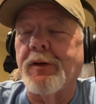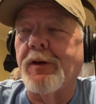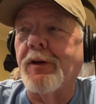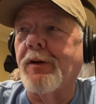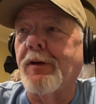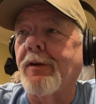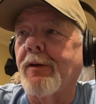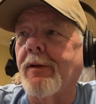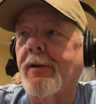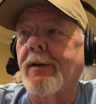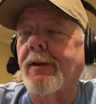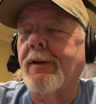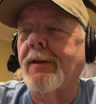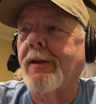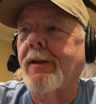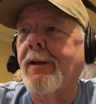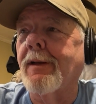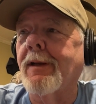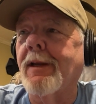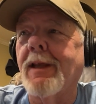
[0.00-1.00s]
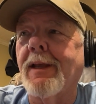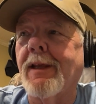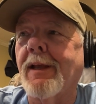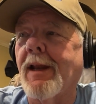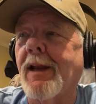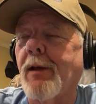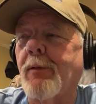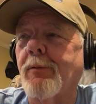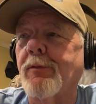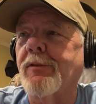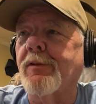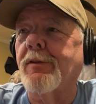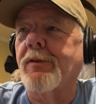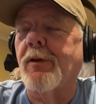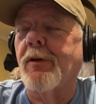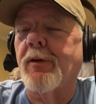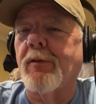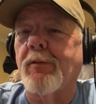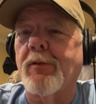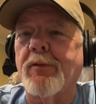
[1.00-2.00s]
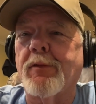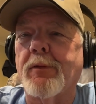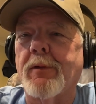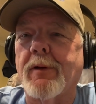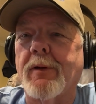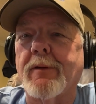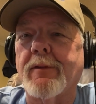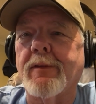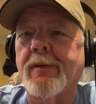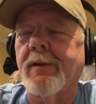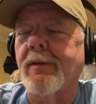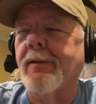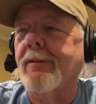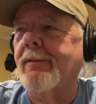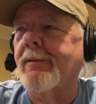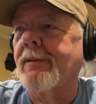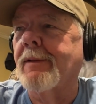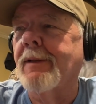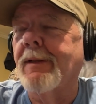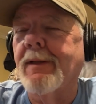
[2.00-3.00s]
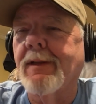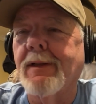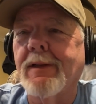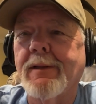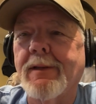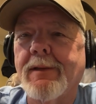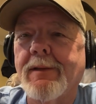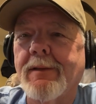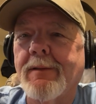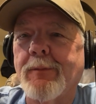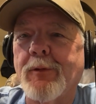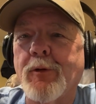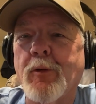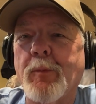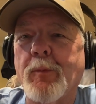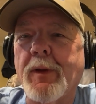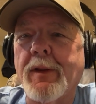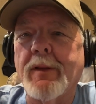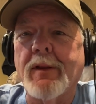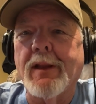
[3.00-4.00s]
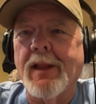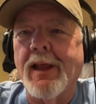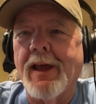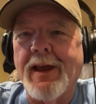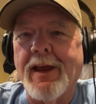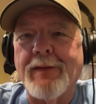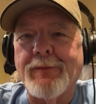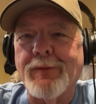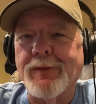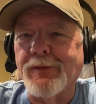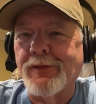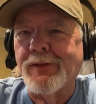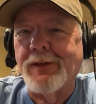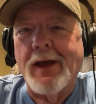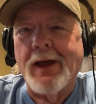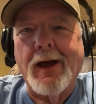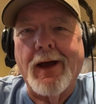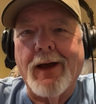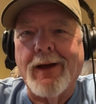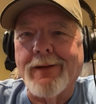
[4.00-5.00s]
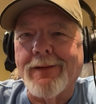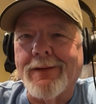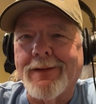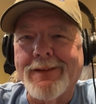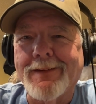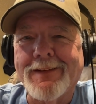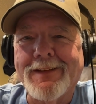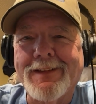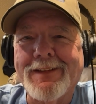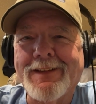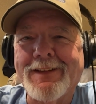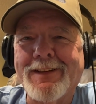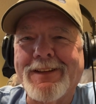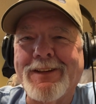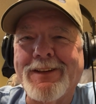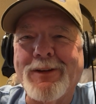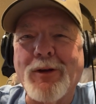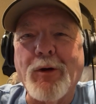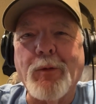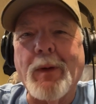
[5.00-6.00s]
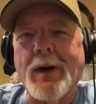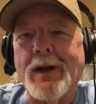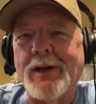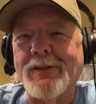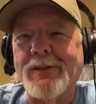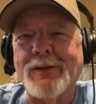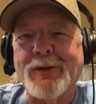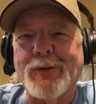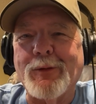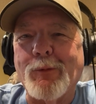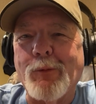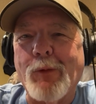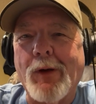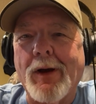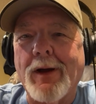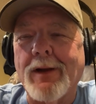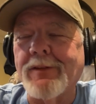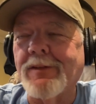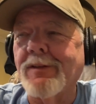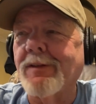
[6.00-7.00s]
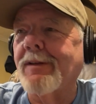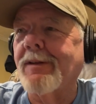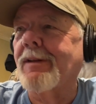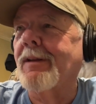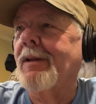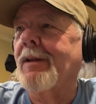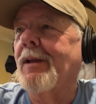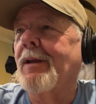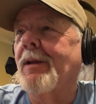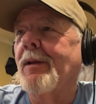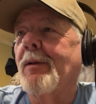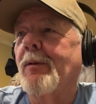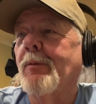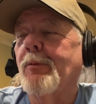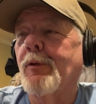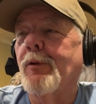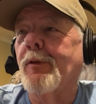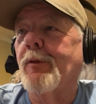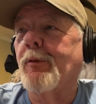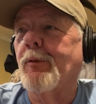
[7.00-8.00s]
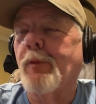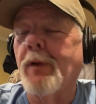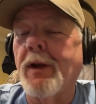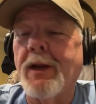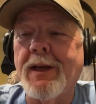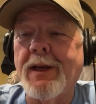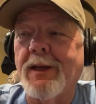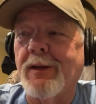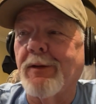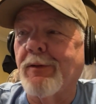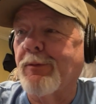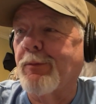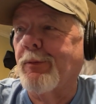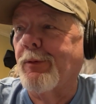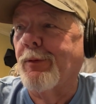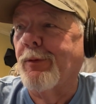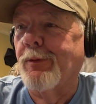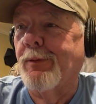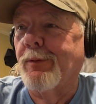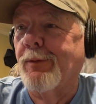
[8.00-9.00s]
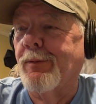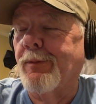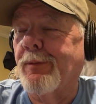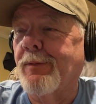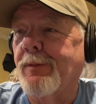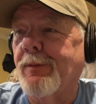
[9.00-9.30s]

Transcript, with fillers: a deer hunt. And again, I was a nervous wreck. Said, "We're going to be the laughing stock. Nobody's going to watch it." Well, the ratings were